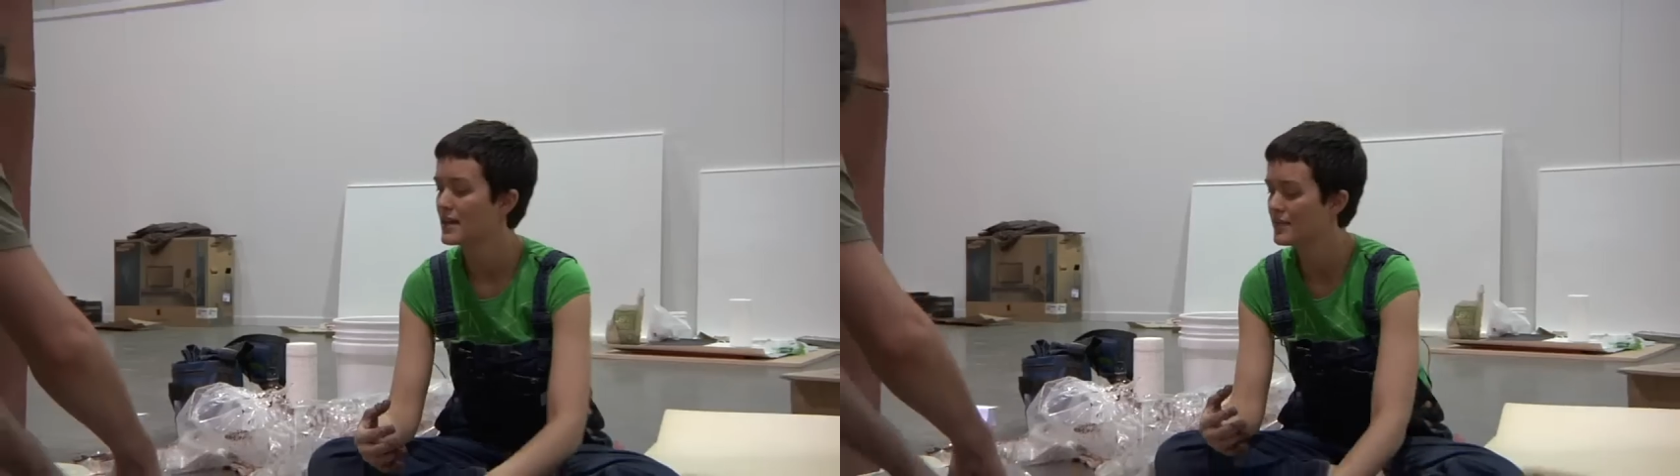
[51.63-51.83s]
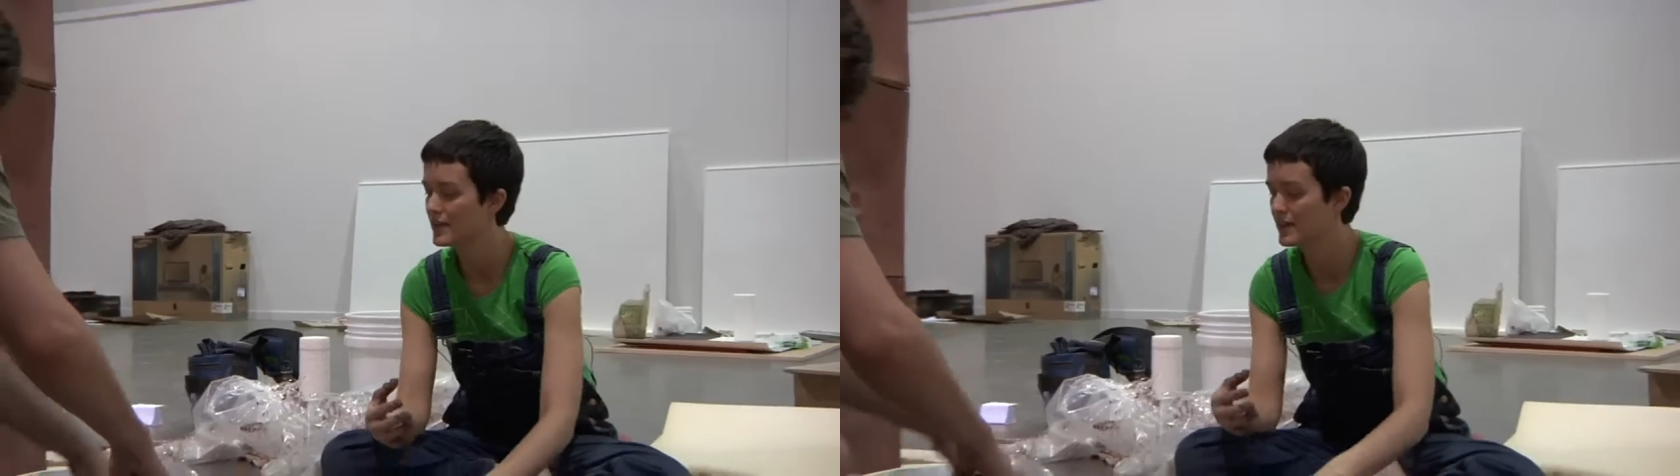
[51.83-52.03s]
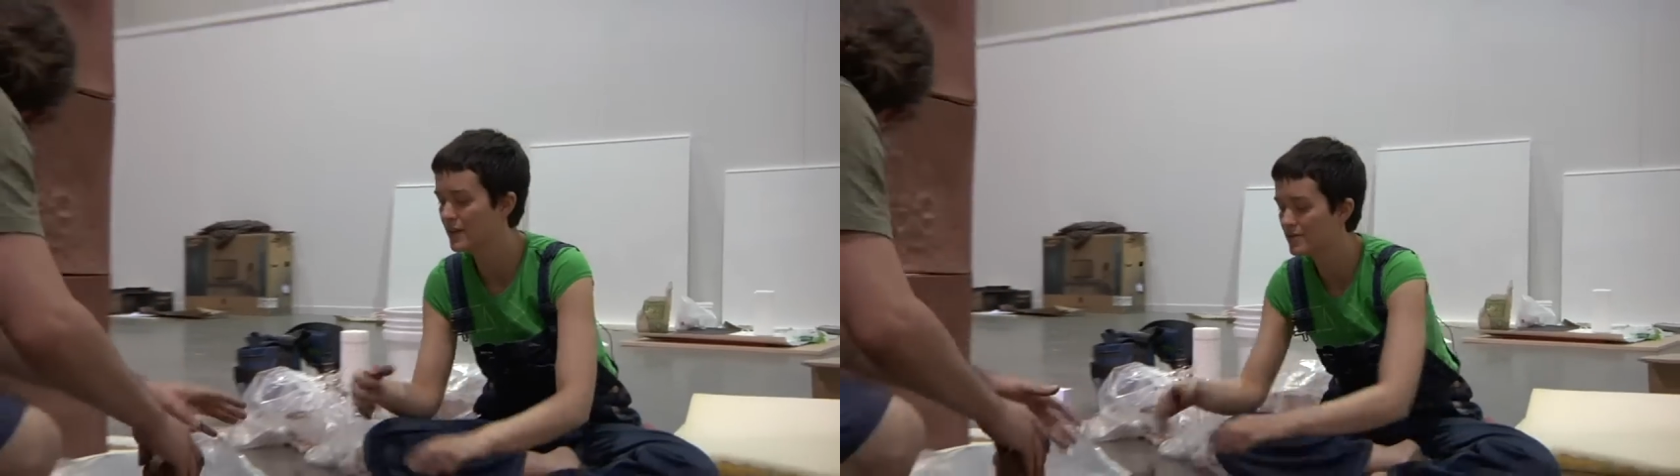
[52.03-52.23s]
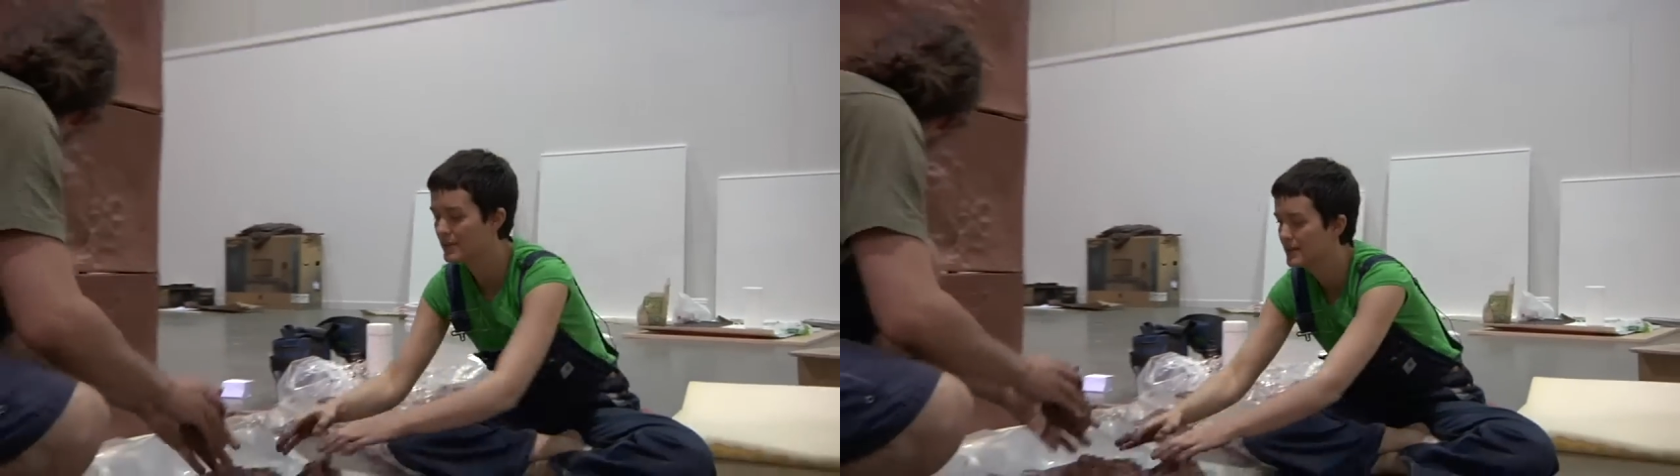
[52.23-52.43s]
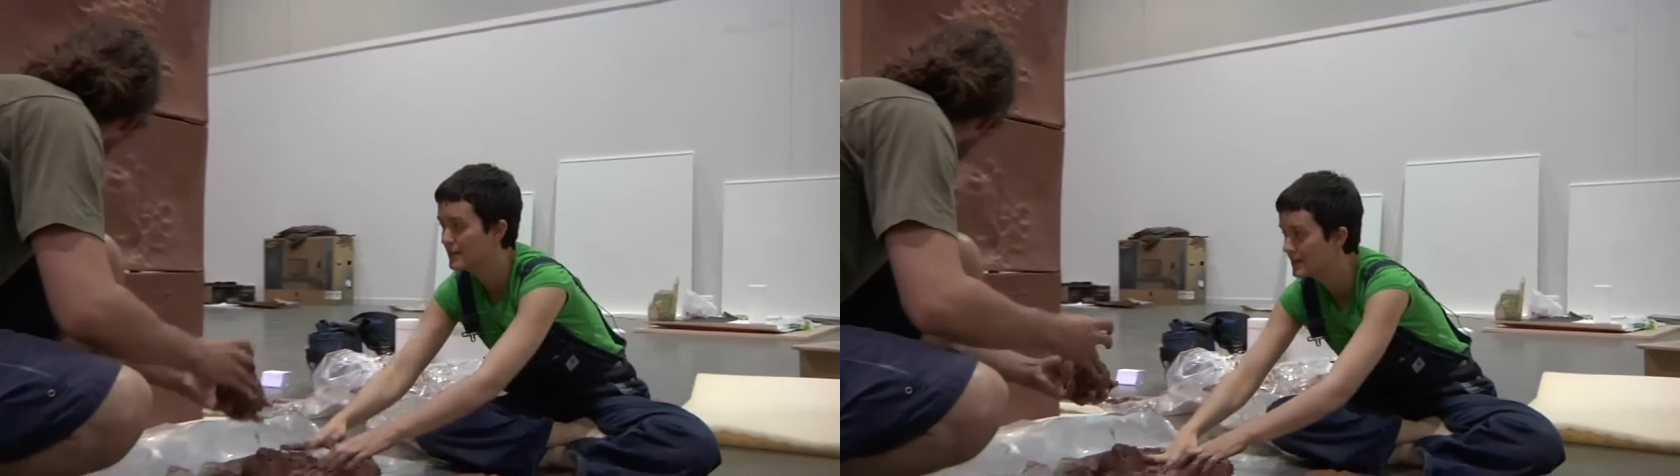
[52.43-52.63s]
And then I got
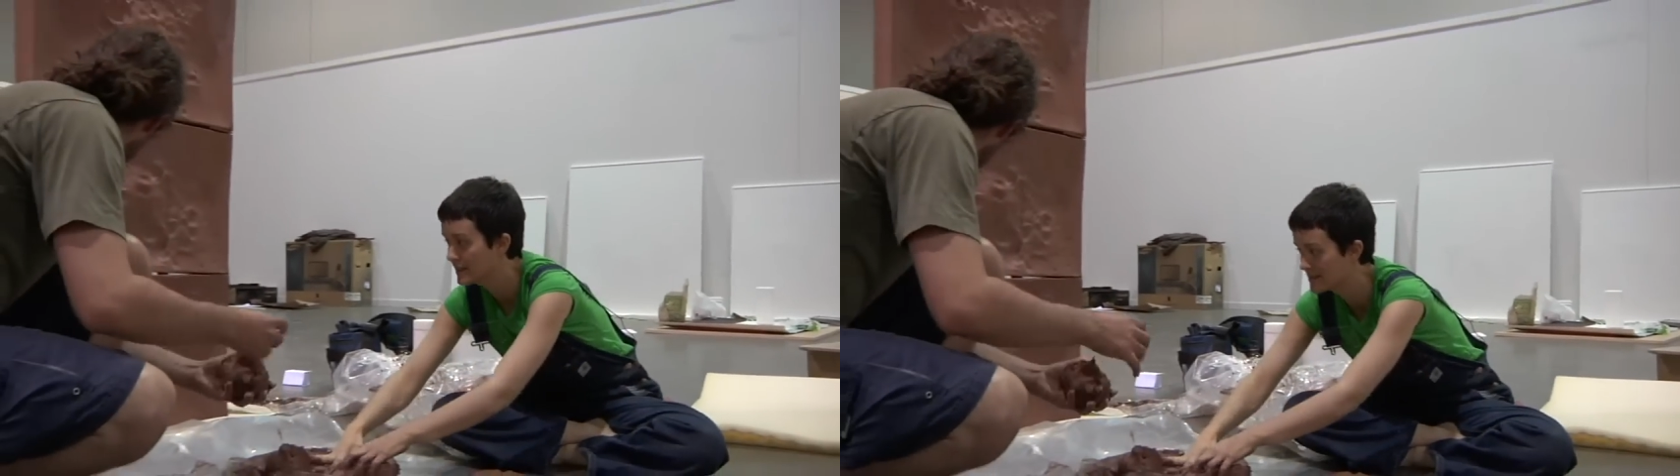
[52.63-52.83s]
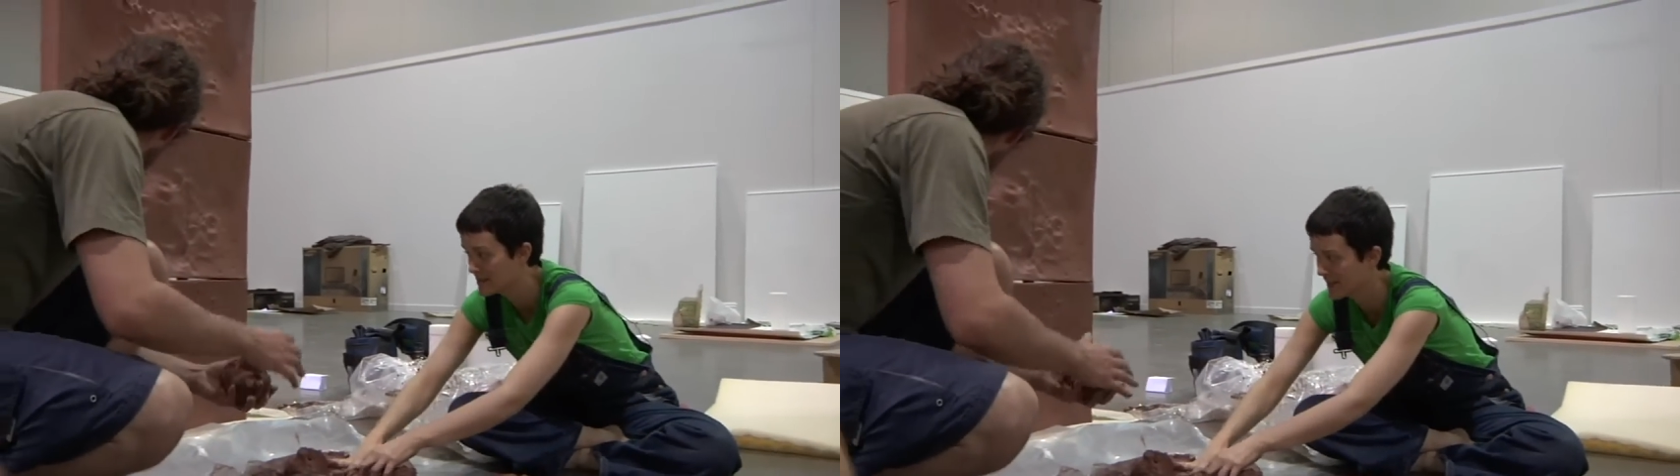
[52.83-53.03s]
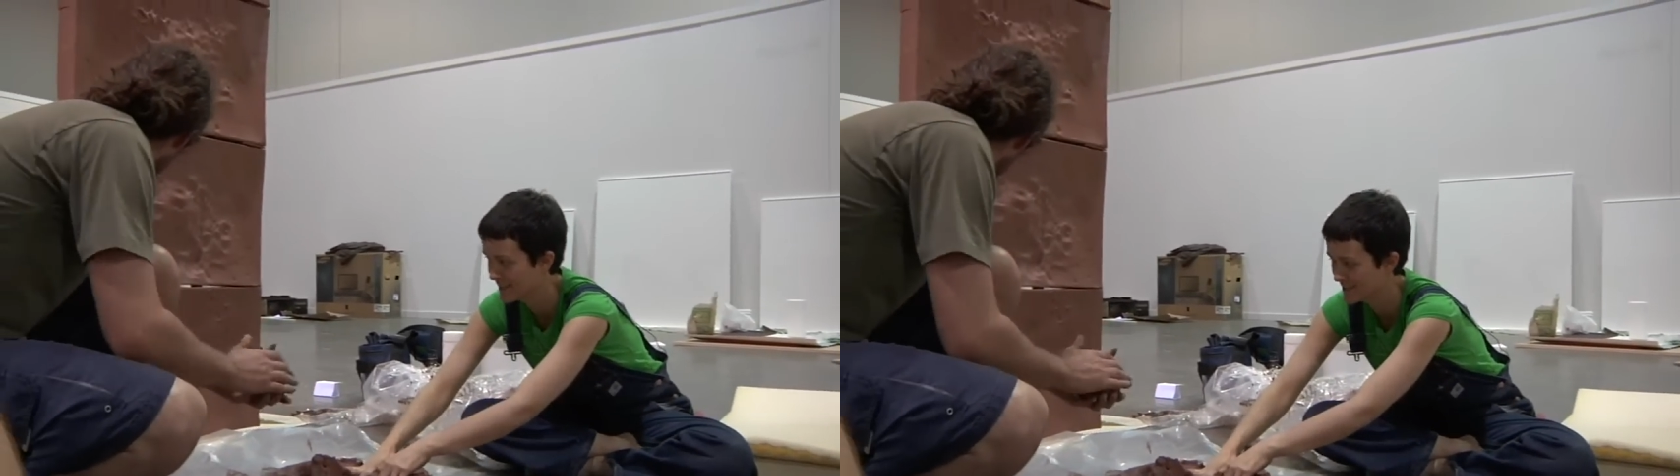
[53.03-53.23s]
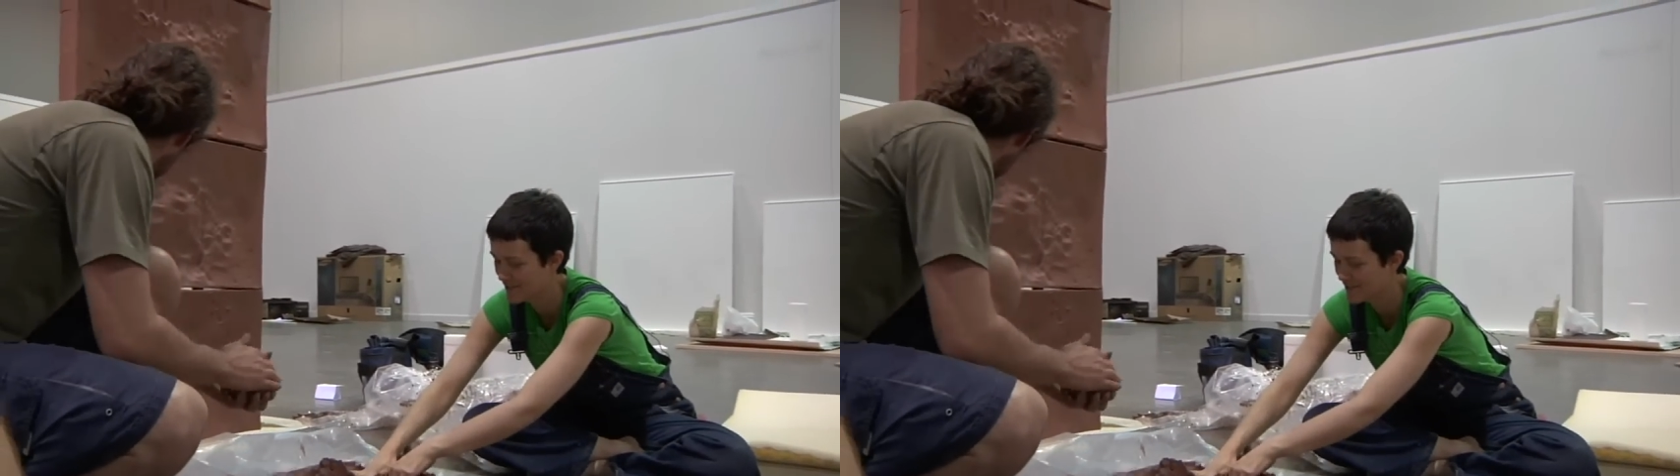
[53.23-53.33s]
really excited